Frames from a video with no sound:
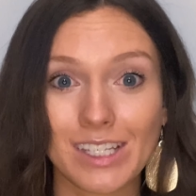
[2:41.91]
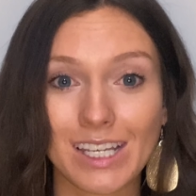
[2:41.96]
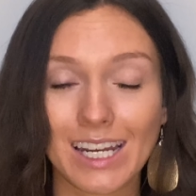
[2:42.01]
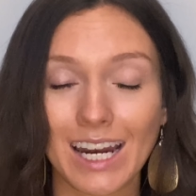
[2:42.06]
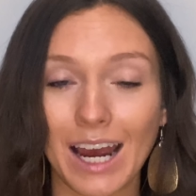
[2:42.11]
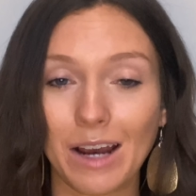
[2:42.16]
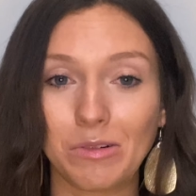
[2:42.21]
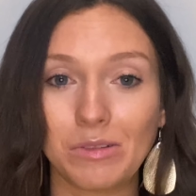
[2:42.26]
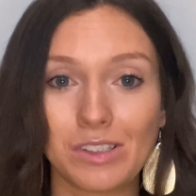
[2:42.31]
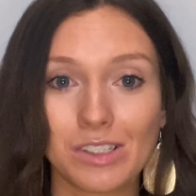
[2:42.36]
And
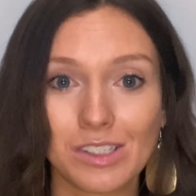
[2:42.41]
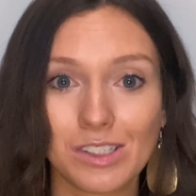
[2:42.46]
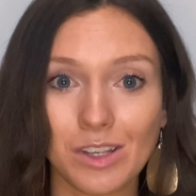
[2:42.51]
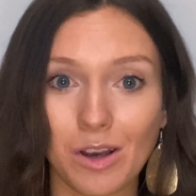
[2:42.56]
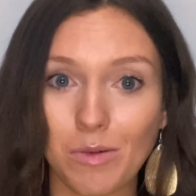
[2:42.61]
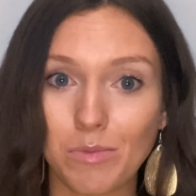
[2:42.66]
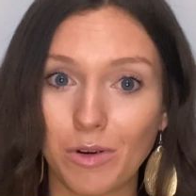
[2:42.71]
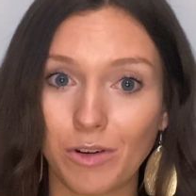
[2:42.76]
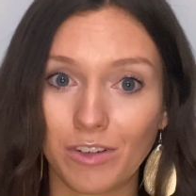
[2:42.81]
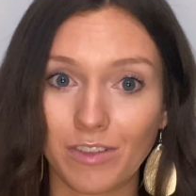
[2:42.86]
I was so
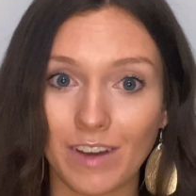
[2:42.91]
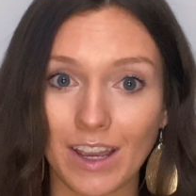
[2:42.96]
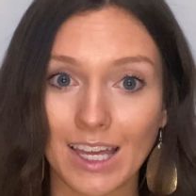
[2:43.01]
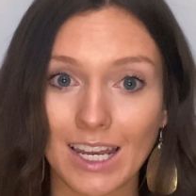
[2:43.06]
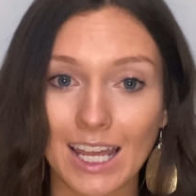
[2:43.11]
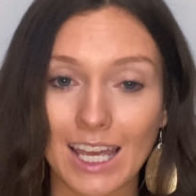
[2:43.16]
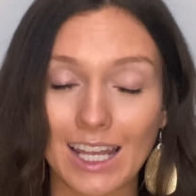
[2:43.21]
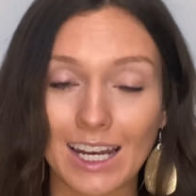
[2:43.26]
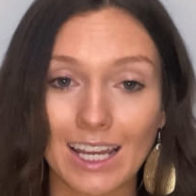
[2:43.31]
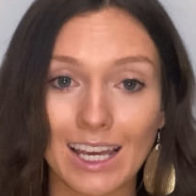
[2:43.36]

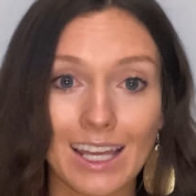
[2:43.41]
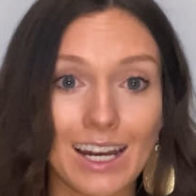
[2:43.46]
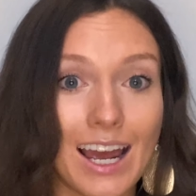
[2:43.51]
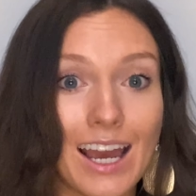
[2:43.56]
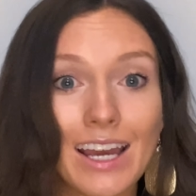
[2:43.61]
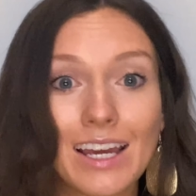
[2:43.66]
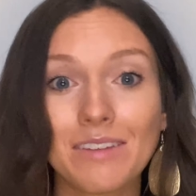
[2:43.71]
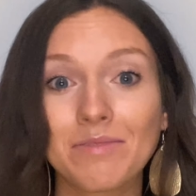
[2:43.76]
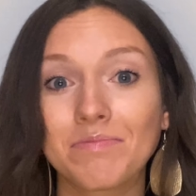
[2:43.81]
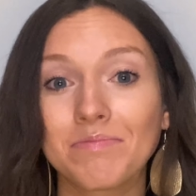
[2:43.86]
motivated, and
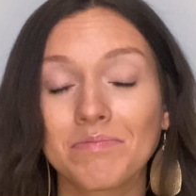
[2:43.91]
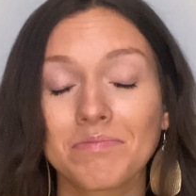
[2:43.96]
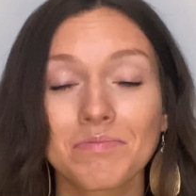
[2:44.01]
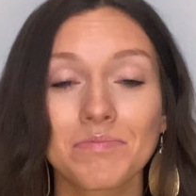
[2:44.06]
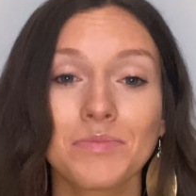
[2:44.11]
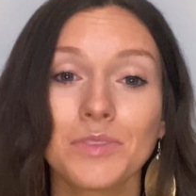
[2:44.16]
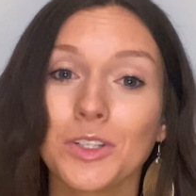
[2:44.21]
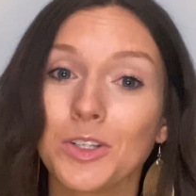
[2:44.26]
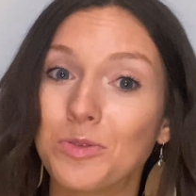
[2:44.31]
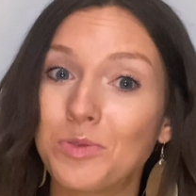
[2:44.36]
I
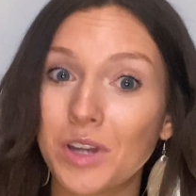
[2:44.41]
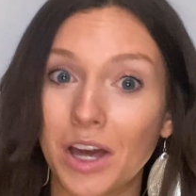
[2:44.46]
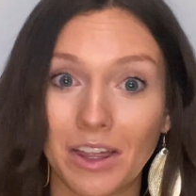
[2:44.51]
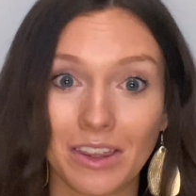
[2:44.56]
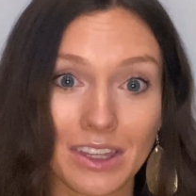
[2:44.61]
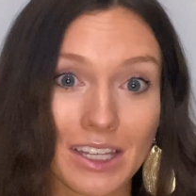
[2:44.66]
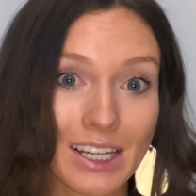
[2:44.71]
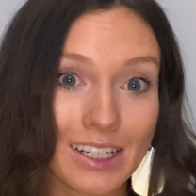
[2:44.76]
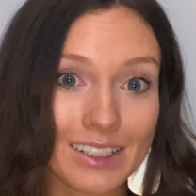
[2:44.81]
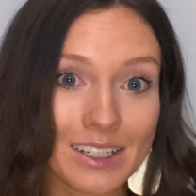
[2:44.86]
knew
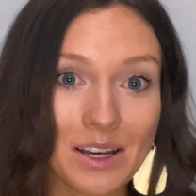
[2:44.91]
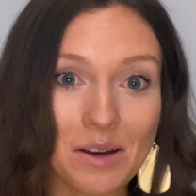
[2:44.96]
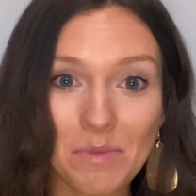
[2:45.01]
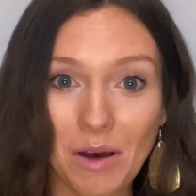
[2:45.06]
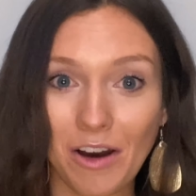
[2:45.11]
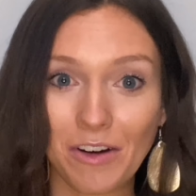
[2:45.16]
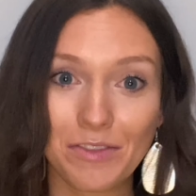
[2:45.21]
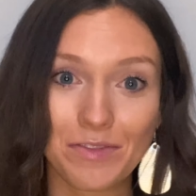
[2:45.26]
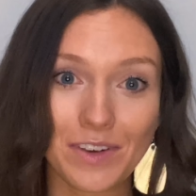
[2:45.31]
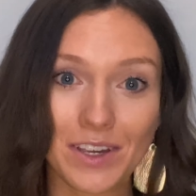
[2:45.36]
nothing
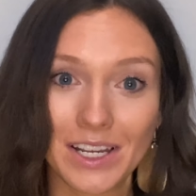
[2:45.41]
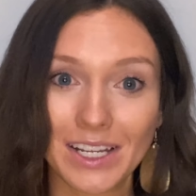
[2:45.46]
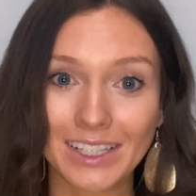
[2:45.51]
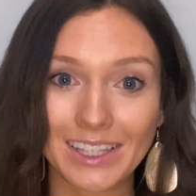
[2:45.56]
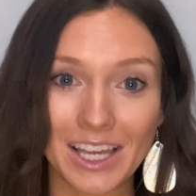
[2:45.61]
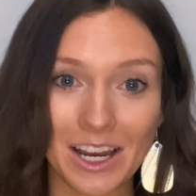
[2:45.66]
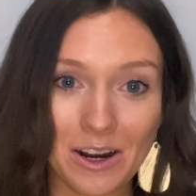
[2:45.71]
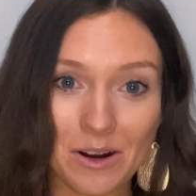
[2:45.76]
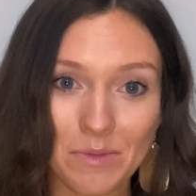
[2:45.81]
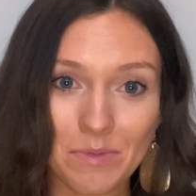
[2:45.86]
about feeding
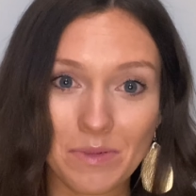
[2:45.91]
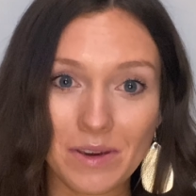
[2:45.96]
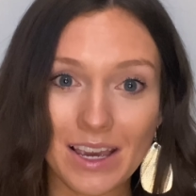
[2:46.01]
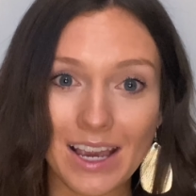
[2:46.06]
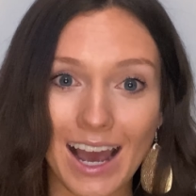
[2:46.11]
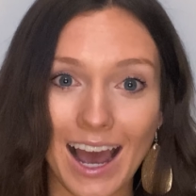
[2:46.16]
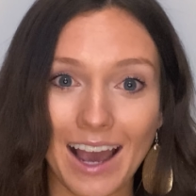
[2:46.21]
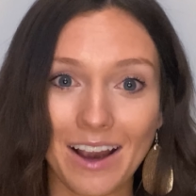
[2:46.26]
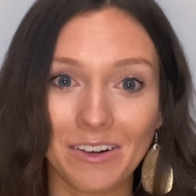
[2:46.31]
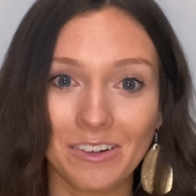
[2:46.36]
therapy.
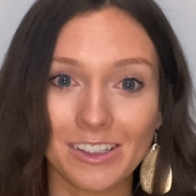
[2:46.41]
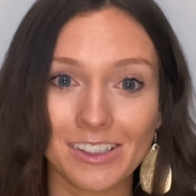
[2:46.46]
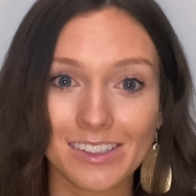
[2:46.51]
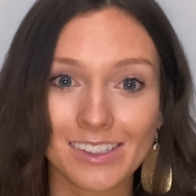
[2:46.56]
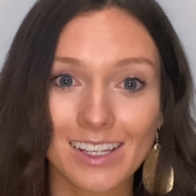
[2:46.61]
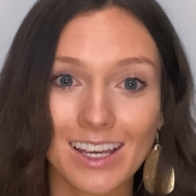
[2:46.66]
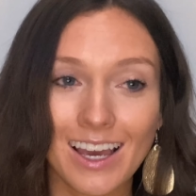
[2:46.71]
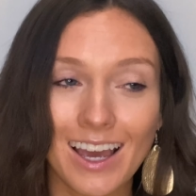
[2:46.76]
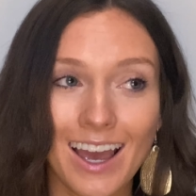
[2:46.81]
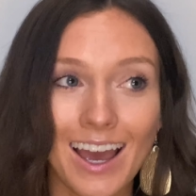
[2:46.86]
I was
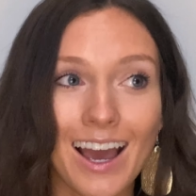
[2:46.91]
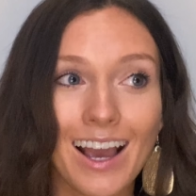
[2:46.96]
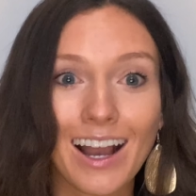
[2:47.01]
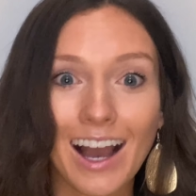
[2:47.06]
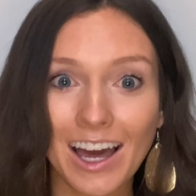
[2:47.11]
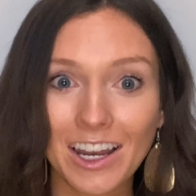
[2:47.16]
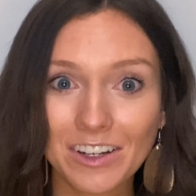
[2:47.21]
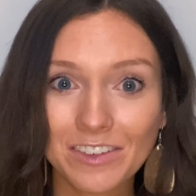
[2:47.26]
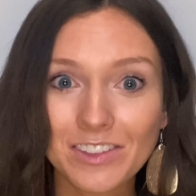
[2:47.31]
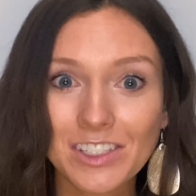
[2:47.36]

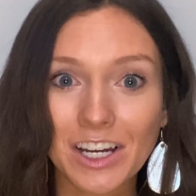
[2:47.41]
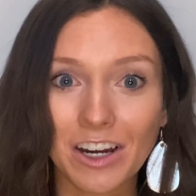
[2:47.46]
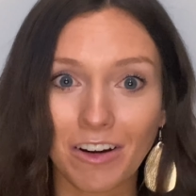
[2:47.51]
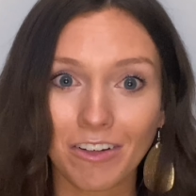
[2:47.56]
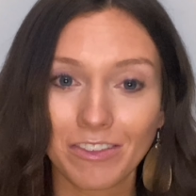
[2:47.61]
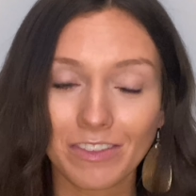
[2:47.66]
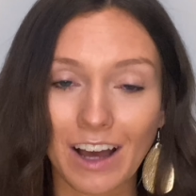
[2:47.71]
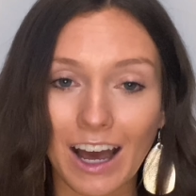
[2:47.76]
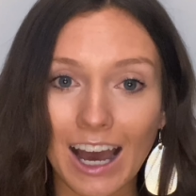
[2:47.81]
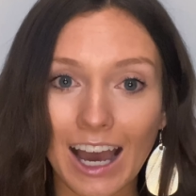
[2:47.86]
kind of
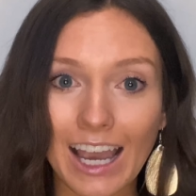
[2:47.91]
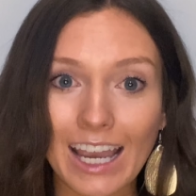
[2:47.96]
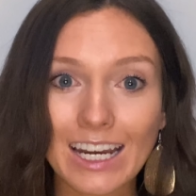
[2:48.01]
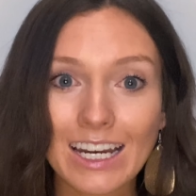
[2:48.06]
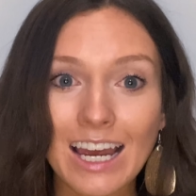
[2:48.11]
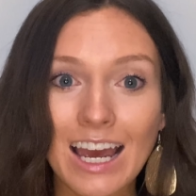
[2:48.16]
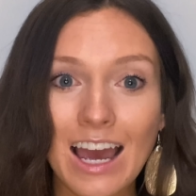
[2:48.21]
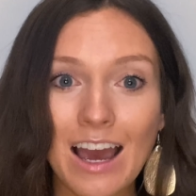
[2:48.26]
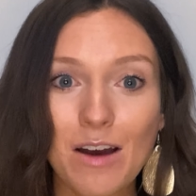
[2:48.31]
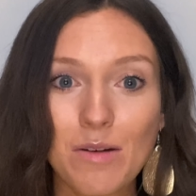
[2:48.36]
terrified,
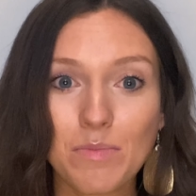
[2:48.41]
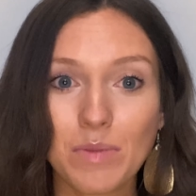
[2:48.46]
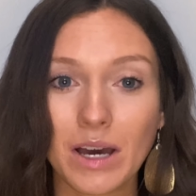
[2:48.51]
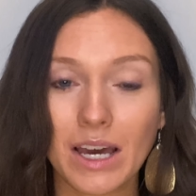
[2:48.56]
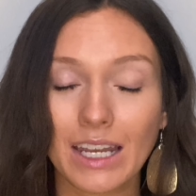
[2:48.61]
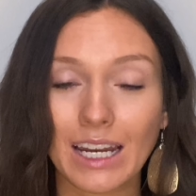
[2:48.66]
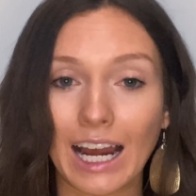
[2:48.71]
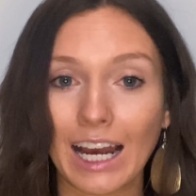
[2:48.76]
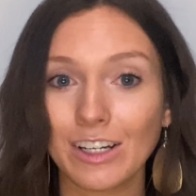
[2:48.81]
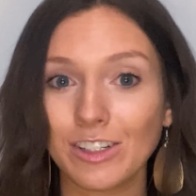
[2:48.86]

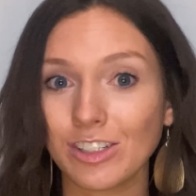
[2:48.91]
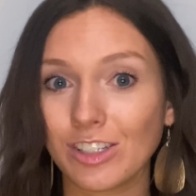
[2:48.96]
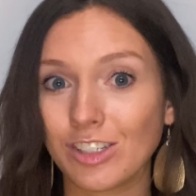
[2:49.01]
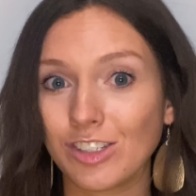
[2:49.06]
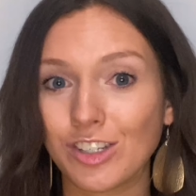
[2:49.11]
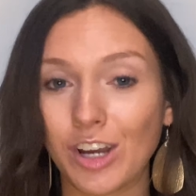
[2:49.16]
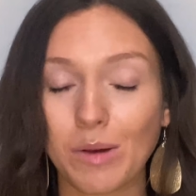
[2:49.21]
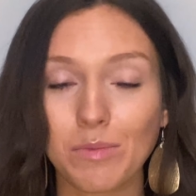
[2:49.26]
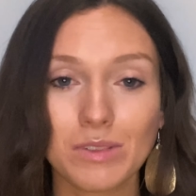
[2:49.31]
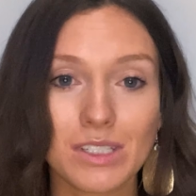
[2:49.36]
but I just
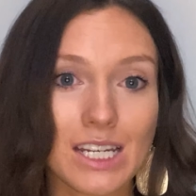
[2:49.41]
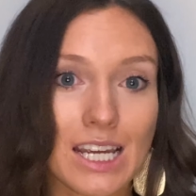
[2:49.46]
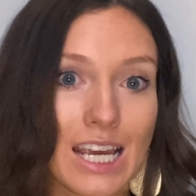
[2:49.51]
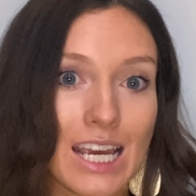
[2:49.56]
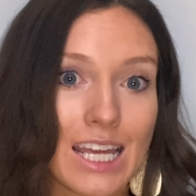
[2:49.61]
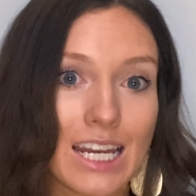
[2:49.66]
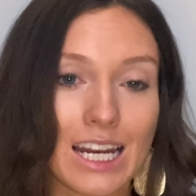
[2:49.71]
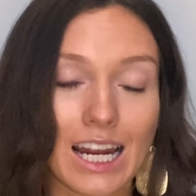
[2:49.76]
jumped in.